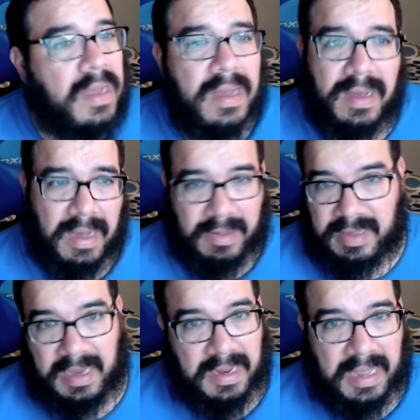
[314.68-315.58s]
I'll
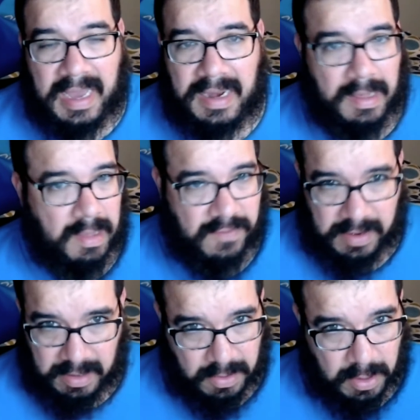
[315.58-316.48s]
say it again. I love what
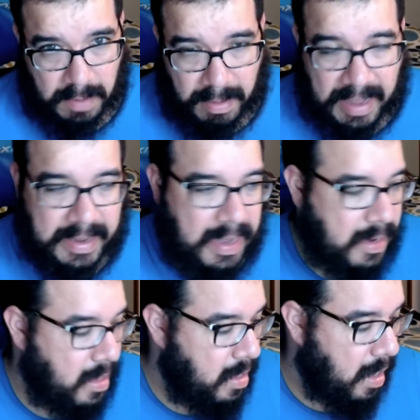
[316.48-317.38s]
he's doing on Black Hat.
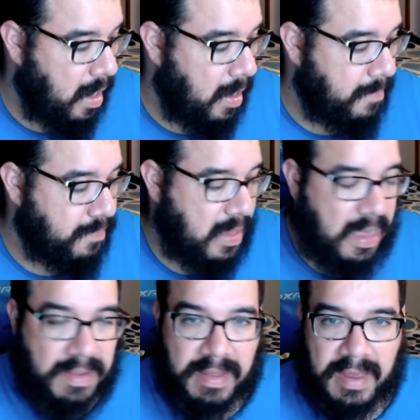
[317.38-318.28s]

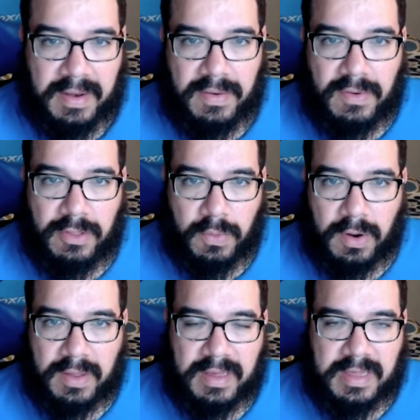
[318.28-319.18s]
And then the
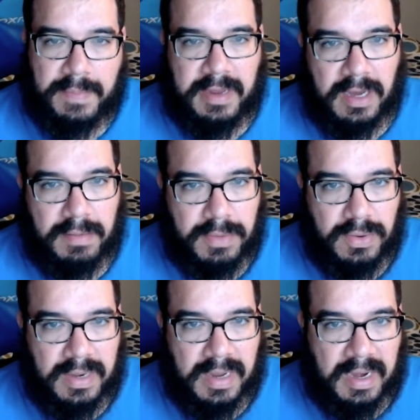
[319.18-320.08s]
work that's happening on Moon
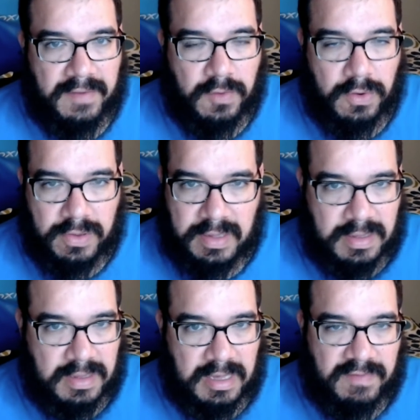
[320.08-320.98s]
Knight, of course,
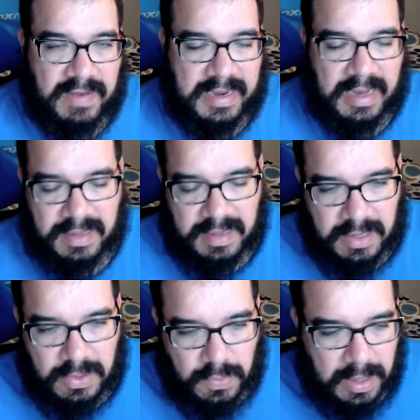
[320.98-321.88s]
is fantastic
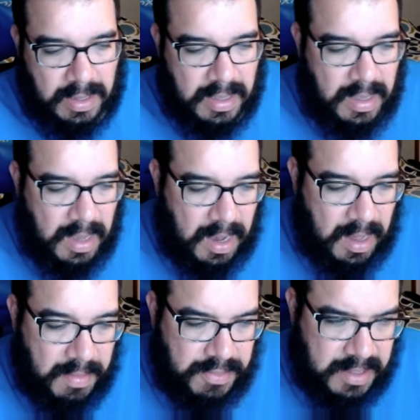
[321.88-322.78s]
as well.
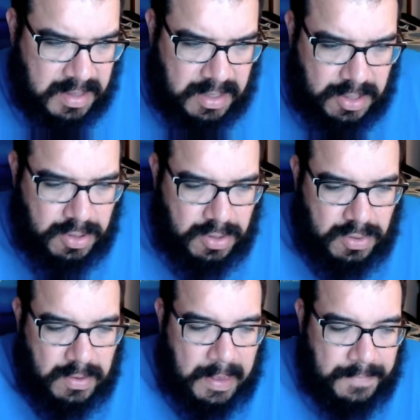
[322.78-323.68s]
This
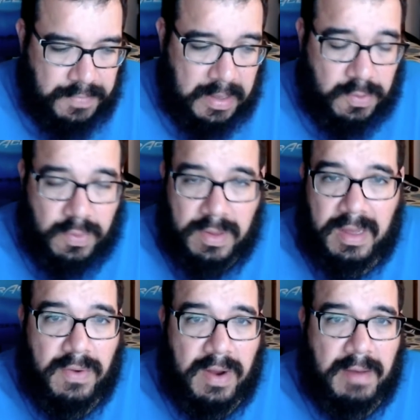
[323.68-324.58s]
issue is really
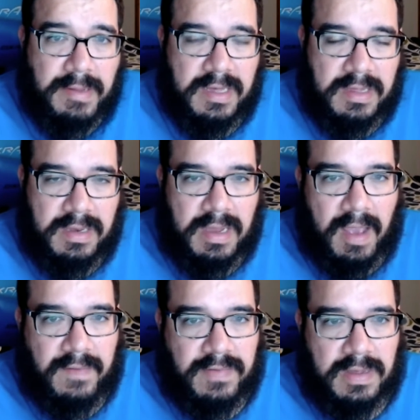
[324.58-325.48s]
great because it
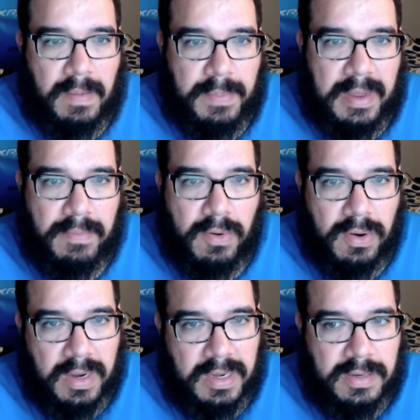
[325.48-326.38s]
dives a bit more
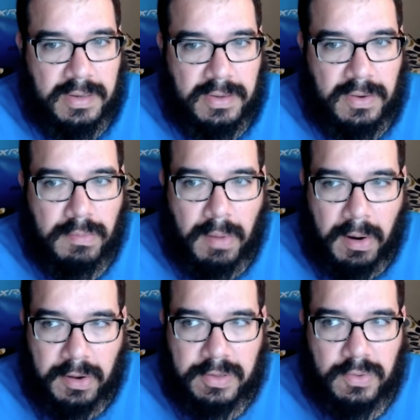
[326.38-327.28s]
into
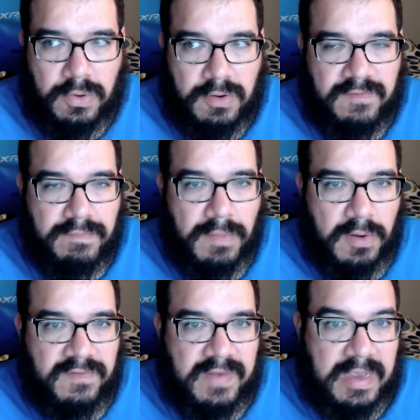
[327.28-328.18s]
Mark's sort of
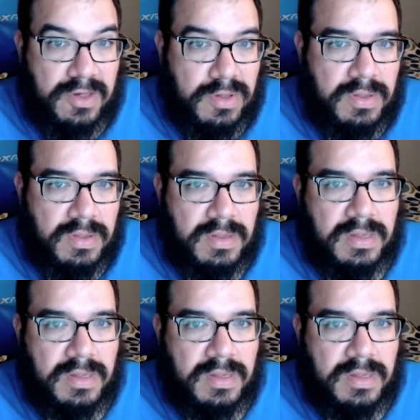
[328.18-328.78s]
motivations